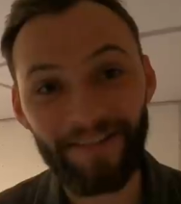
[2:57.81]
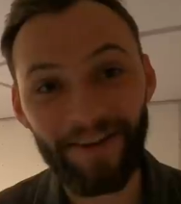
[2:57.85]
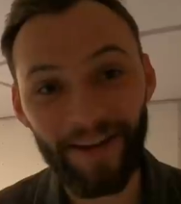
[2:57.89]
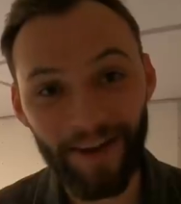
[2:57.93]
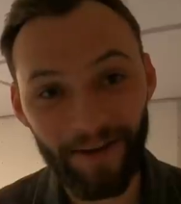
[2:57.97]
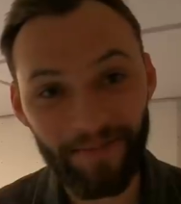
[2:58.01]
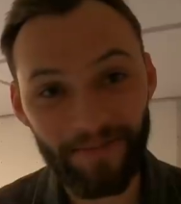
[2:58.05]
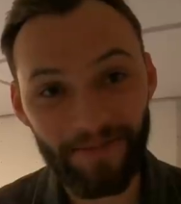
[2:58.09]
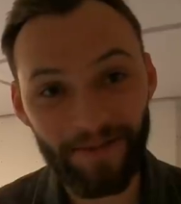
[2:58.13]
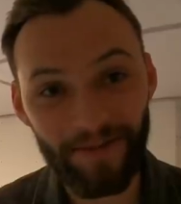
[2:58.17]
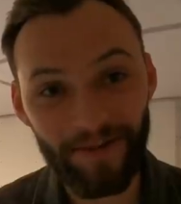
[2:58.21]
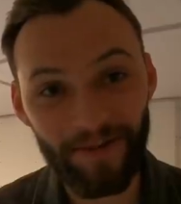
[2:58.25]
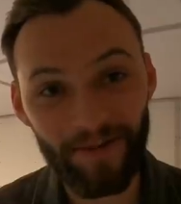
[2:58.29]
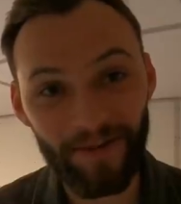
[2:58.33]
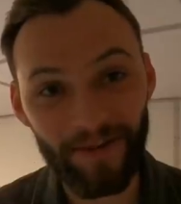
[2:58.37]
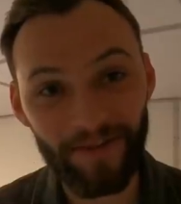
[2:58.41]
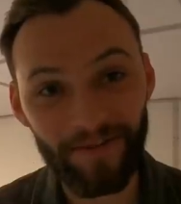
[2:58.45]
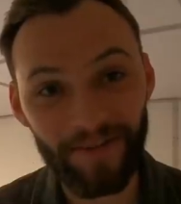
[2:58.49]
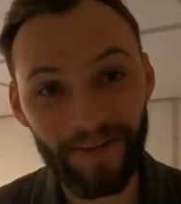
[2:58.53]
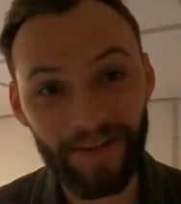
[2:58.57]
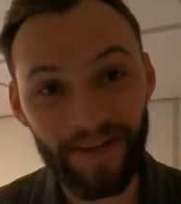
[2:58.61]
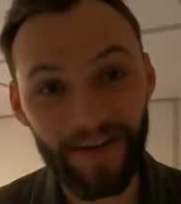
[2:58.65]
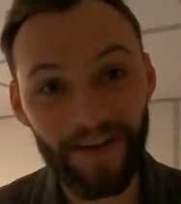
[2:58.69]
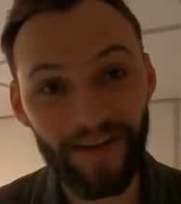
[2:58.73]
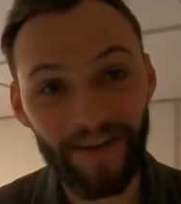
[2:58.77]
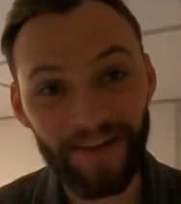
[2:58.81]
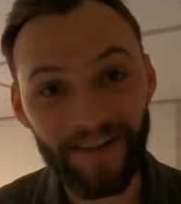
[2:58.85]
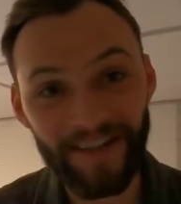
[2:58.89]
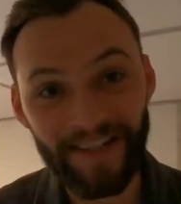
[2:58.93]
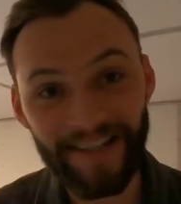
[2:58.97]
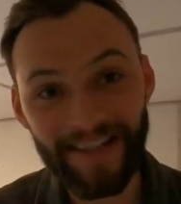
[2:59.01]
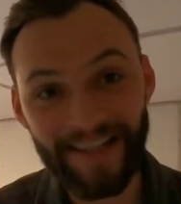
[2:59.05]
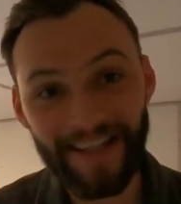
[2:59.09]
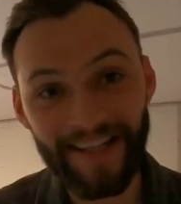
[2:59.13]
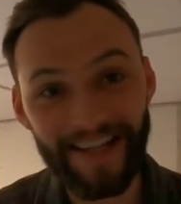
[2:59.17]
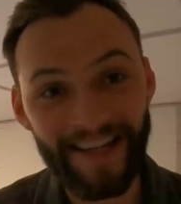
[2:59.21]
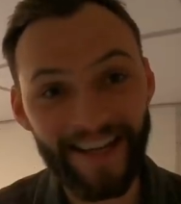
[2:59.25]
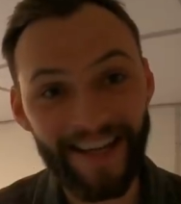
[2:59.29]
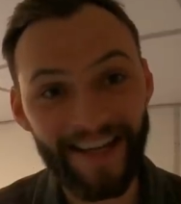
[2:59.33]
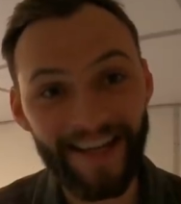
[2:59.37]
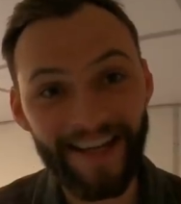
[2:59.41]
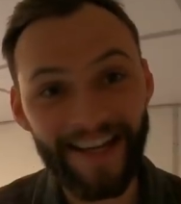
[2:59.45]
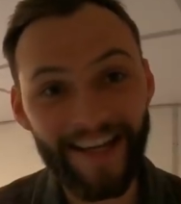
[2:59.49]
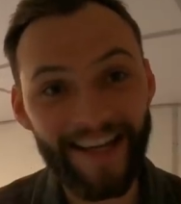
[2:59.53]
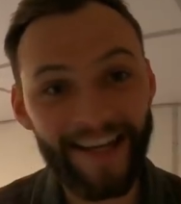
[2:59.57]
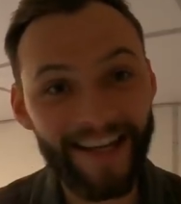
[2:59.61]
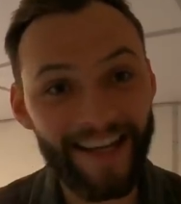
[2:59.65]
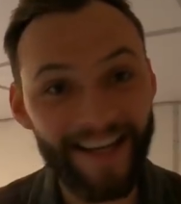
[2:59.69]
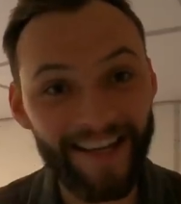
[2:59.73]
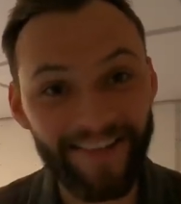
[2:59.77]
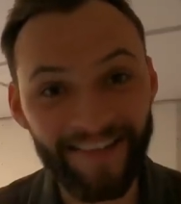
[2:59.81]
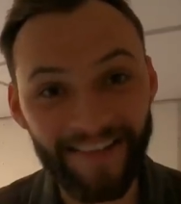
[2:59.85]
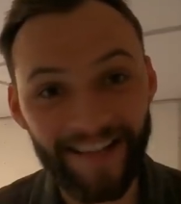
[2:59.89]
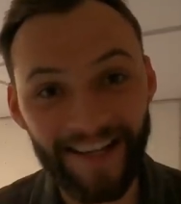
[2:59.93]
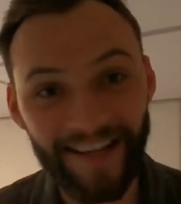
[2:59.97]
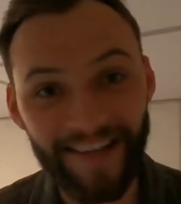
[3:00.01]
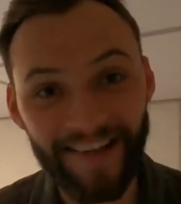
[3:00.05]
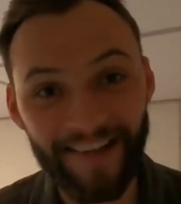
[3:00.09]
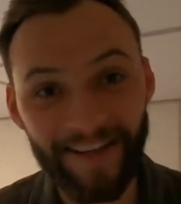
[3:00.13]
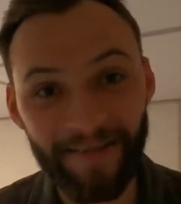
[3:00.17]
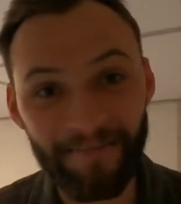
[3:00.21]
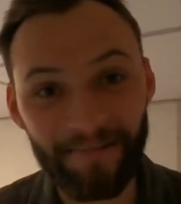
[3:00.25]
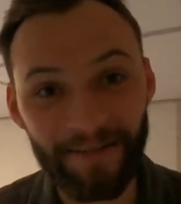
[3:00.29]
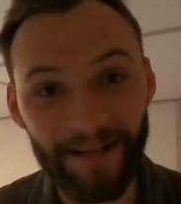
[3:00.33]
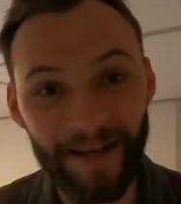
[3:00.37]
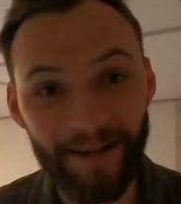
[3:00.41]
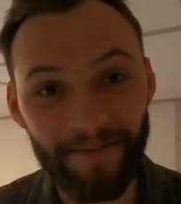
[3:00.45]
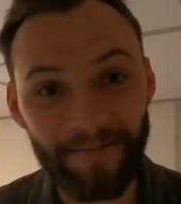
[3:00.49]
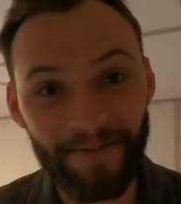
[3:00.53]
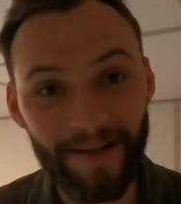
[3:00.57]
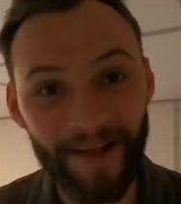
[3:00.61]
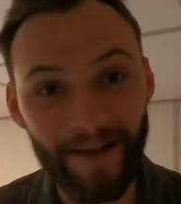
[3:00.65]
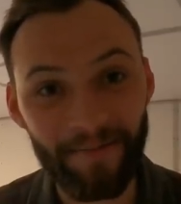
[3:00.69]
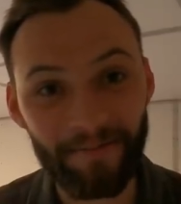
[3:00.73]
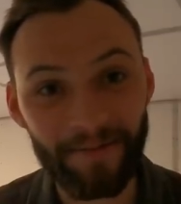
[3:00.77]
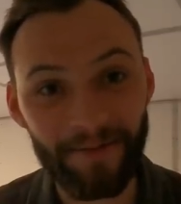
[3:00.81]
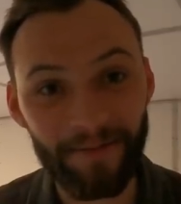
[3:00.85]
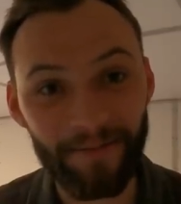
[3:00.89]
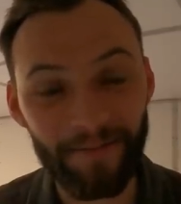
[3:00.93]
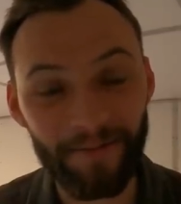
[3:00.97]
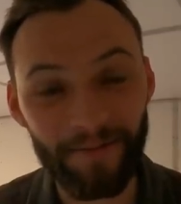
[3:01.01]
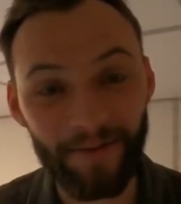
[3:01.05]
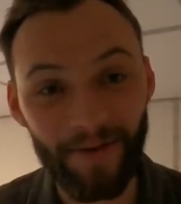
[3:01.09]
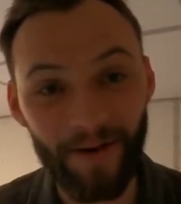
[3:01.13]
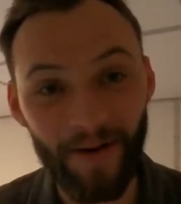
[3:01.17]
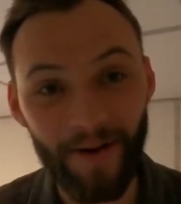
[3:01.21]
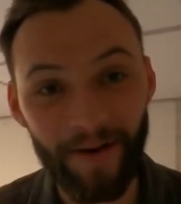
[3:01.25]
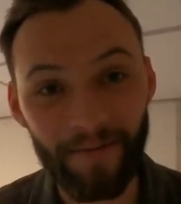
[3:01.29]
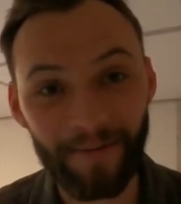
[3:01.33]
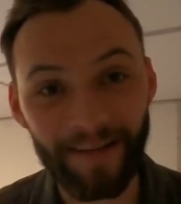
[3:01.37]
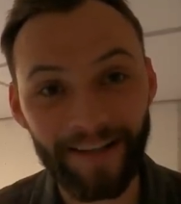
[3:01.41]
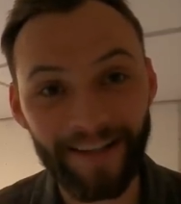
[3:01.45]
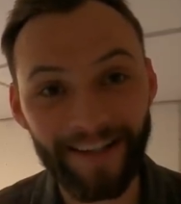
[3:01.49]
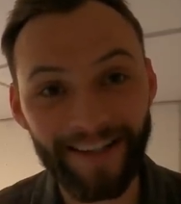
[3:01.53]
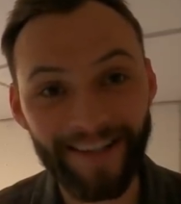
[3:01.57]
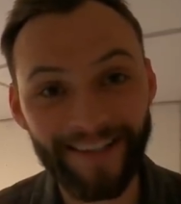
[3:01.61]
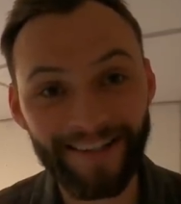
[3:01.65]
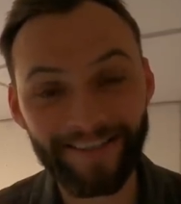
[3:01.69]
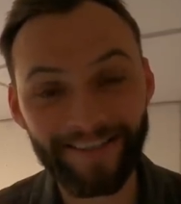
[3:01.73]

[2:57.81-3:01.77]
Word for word: We hope you enjoyed the video. Consider giving it a thumbs up and subscribing.